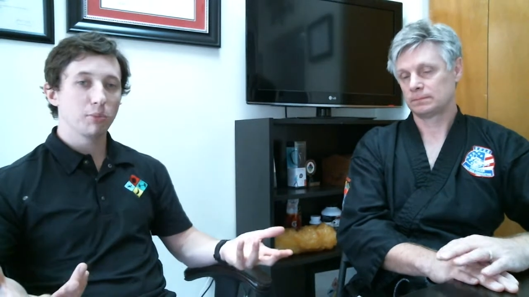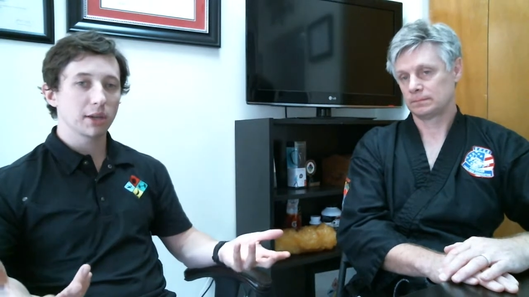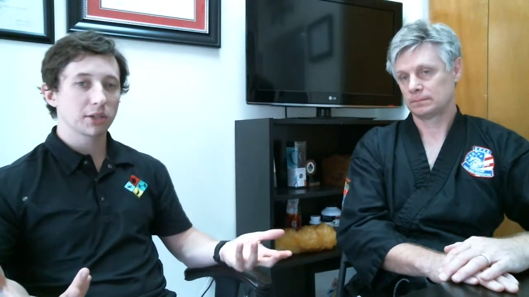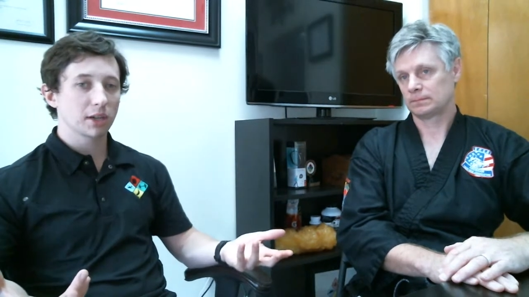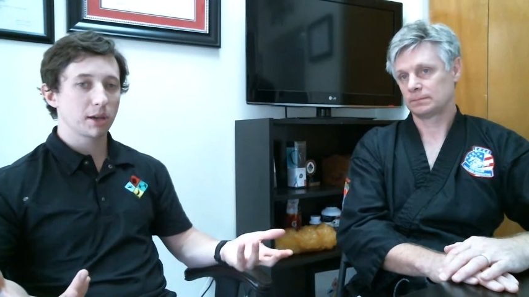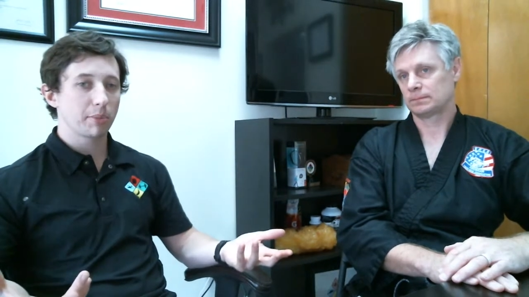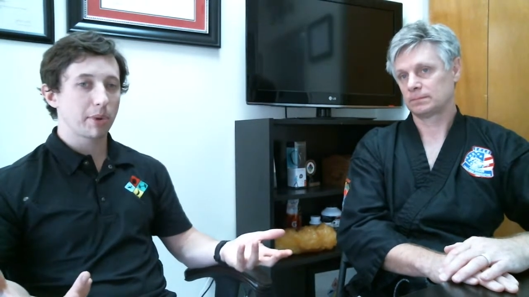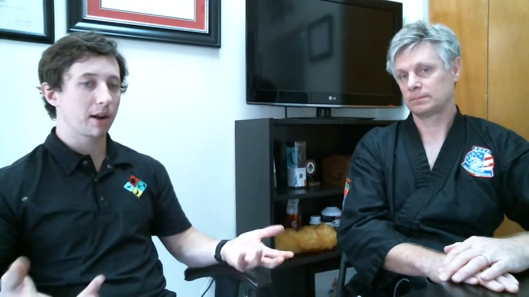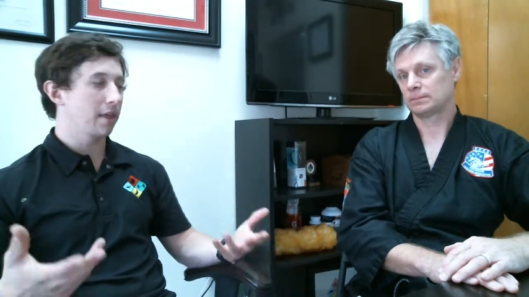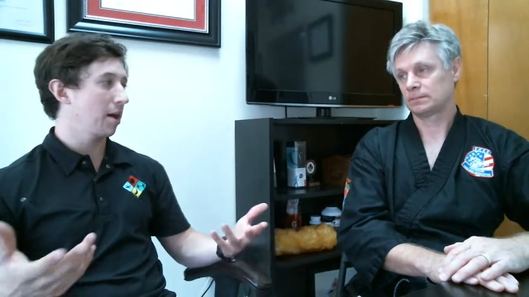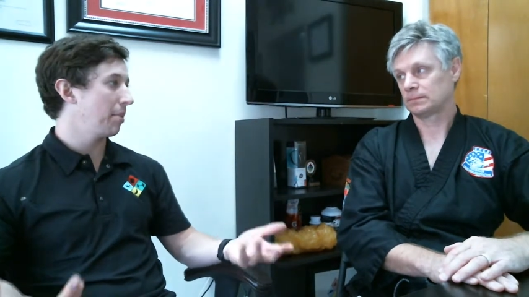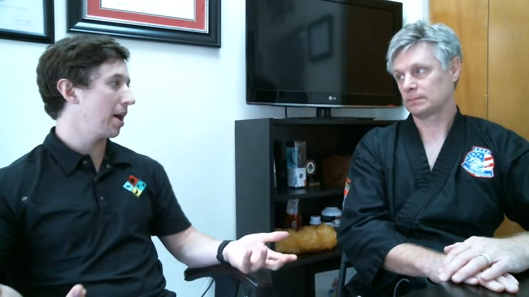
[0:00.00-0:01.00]
Speaker 1: you may step out
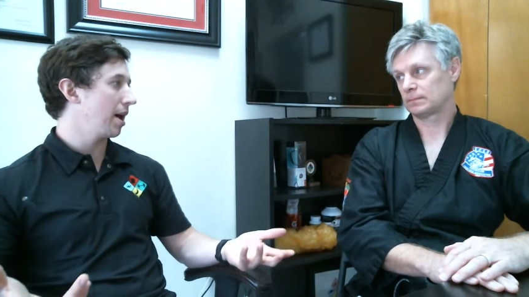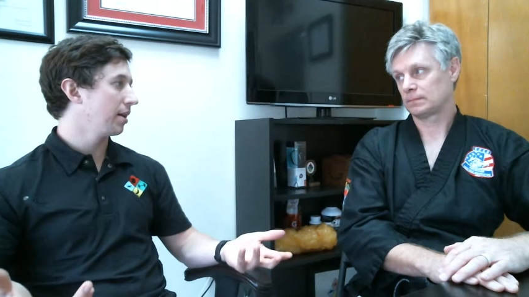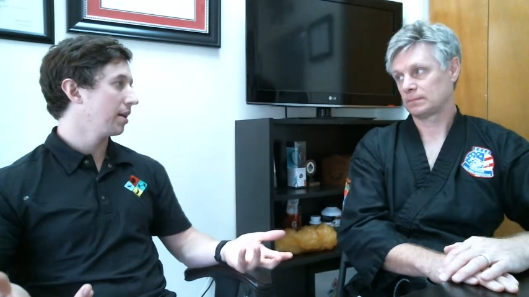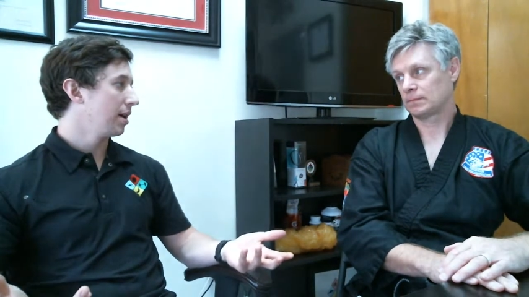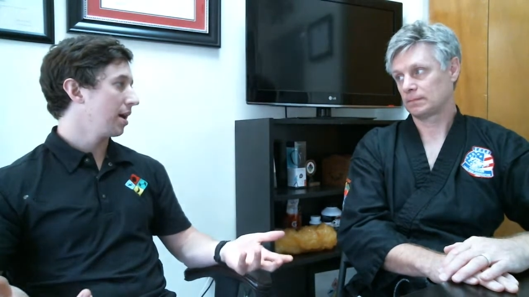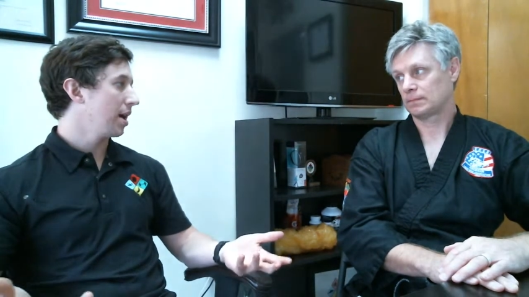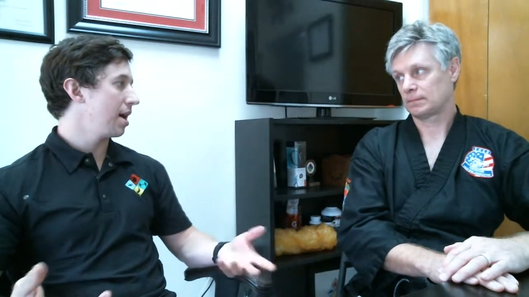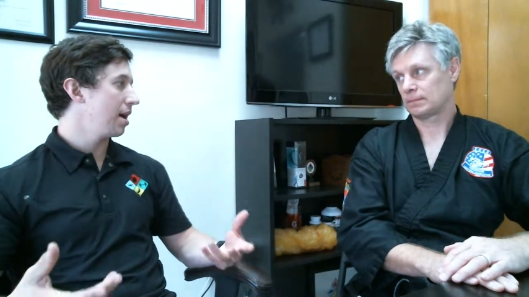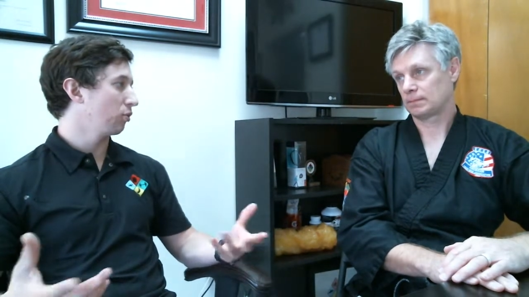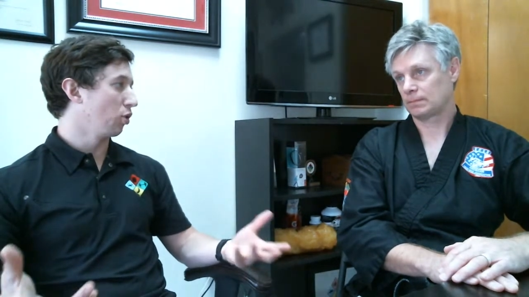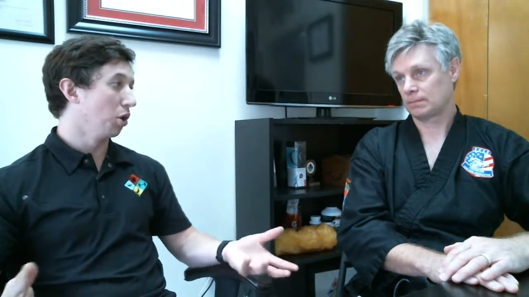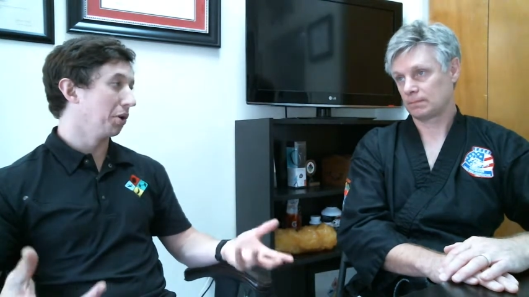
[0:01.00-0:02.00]
on that mat
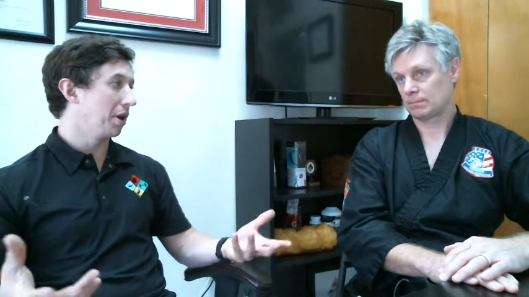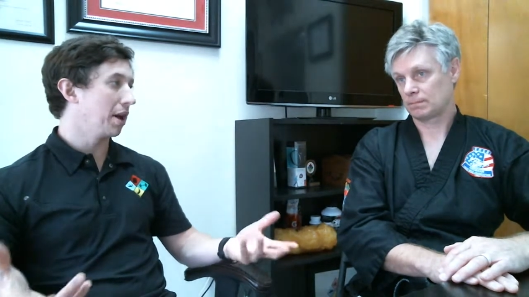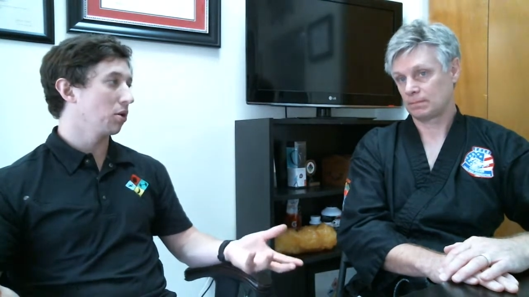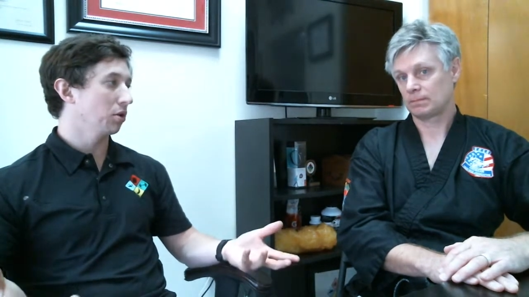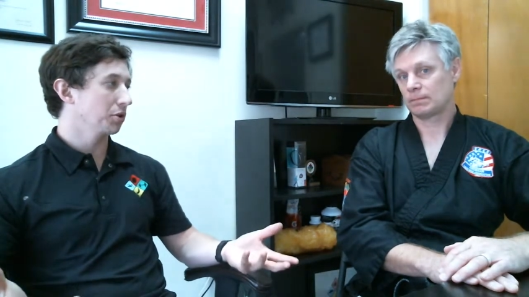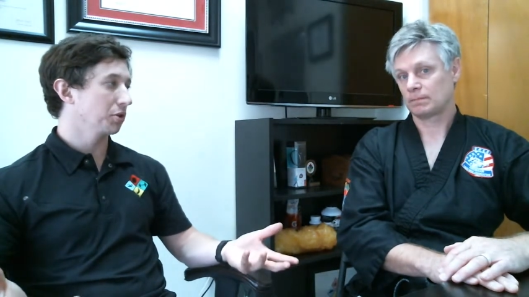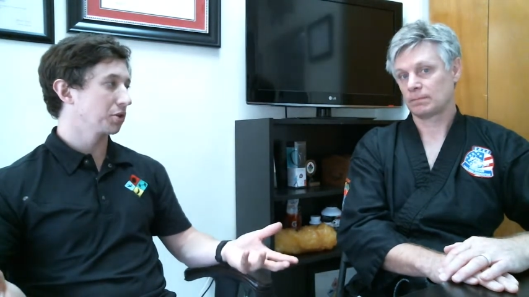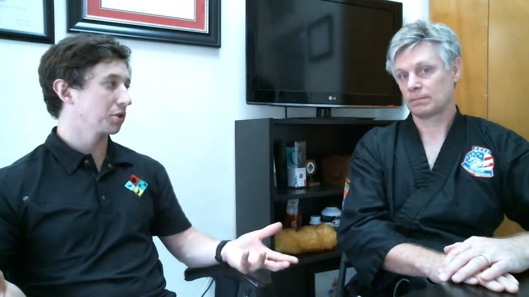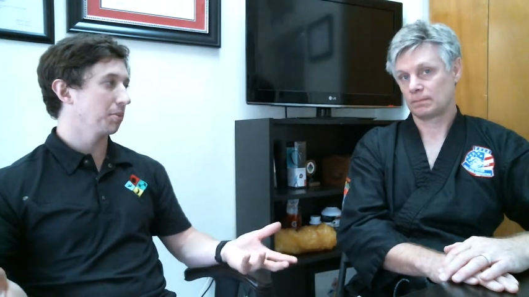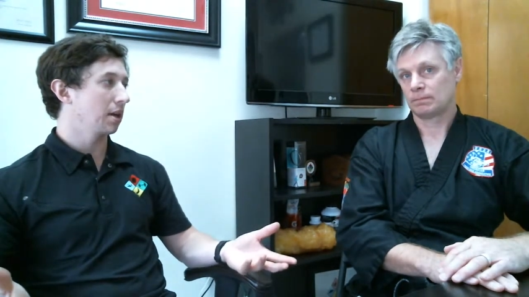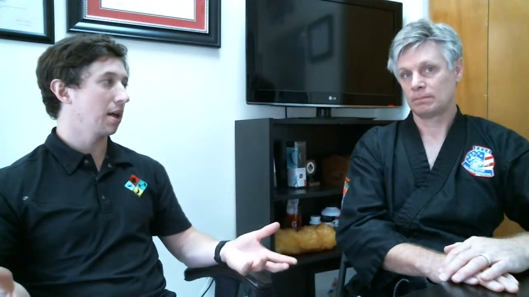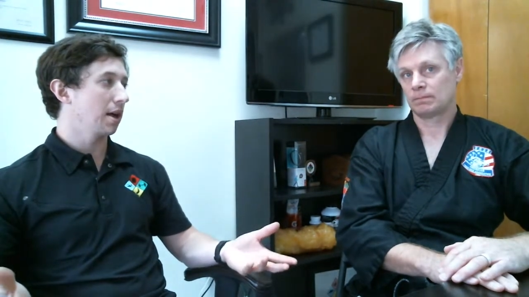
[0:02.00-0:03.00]
and roll an ankle or
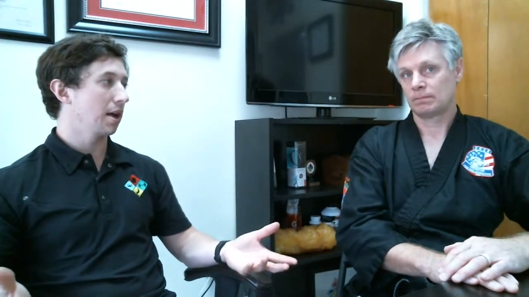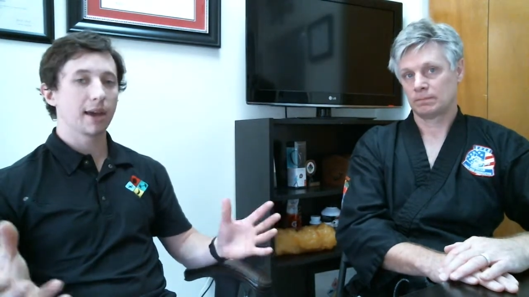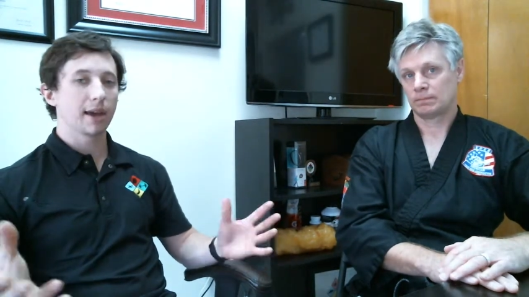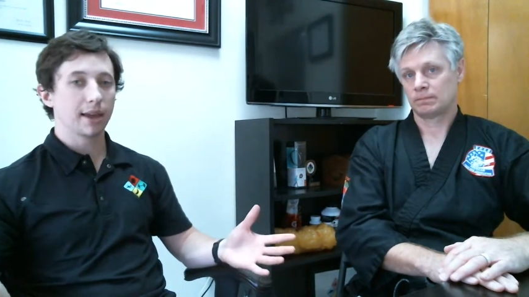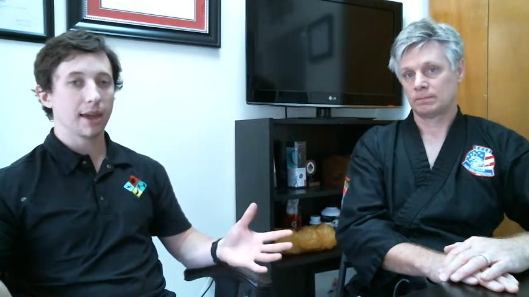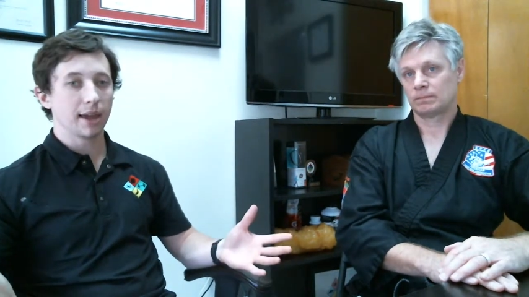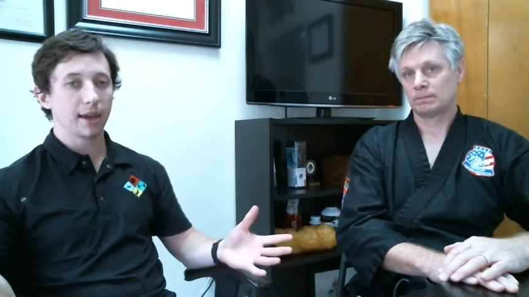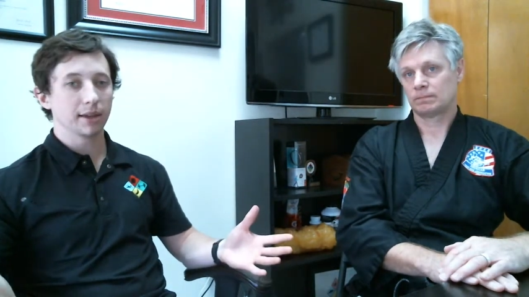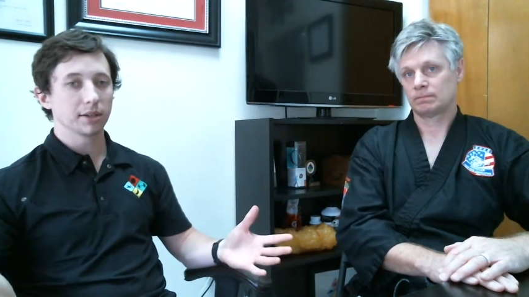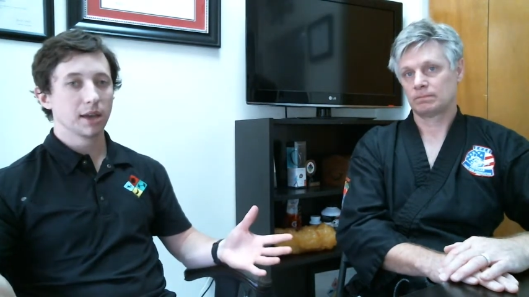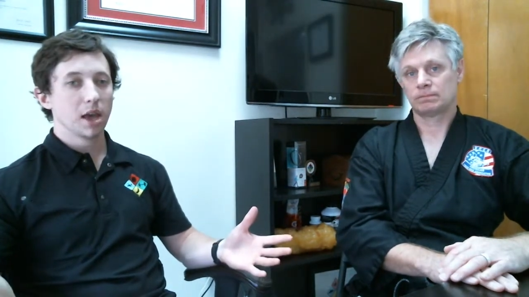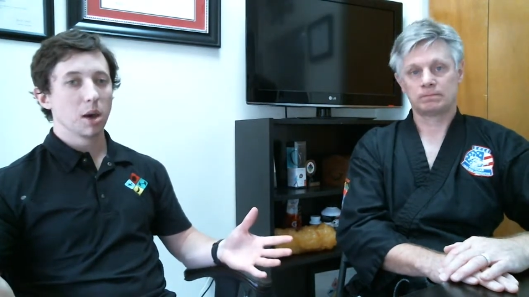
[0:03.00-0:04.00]
something like that, and